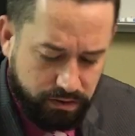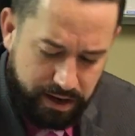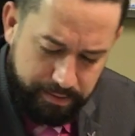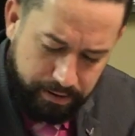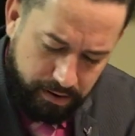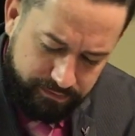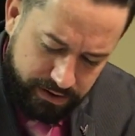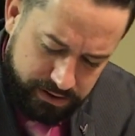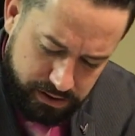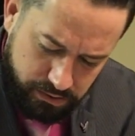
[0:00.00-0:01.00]
Okay,
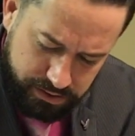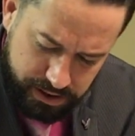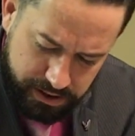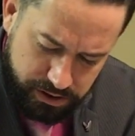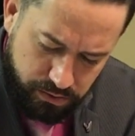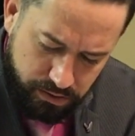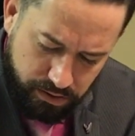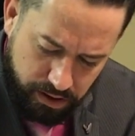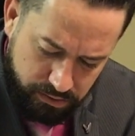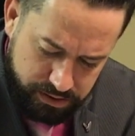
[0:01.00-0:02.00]
perfect. So we'll say $200
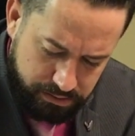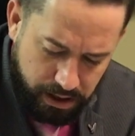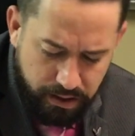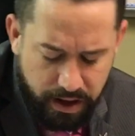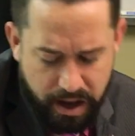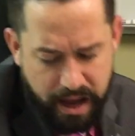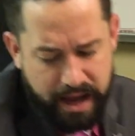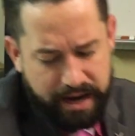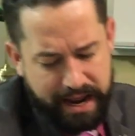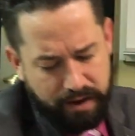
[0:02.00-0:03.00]
a month.
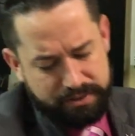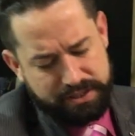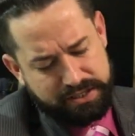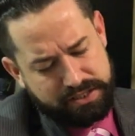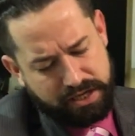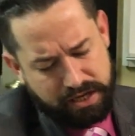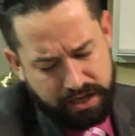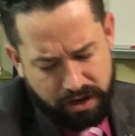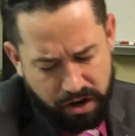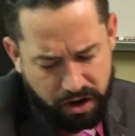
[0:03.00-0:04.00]
Now, is this
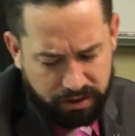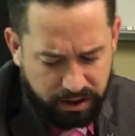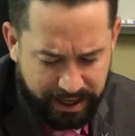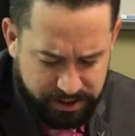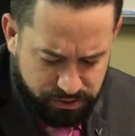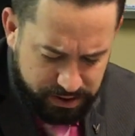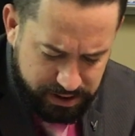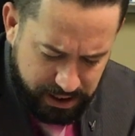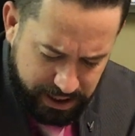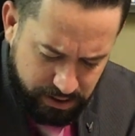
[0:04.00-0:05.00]
all
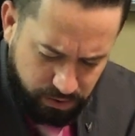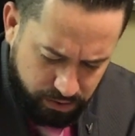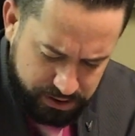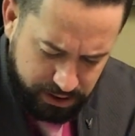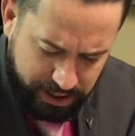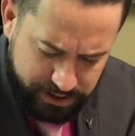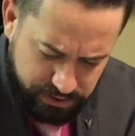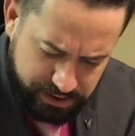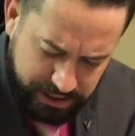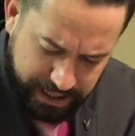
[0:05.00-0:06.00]
electricity, or is it
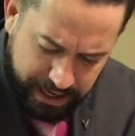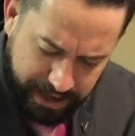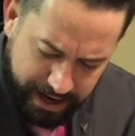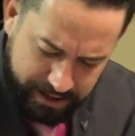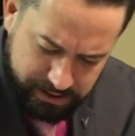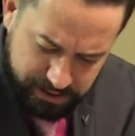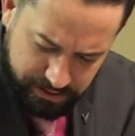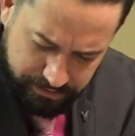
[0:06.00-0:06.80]
electricity and gas?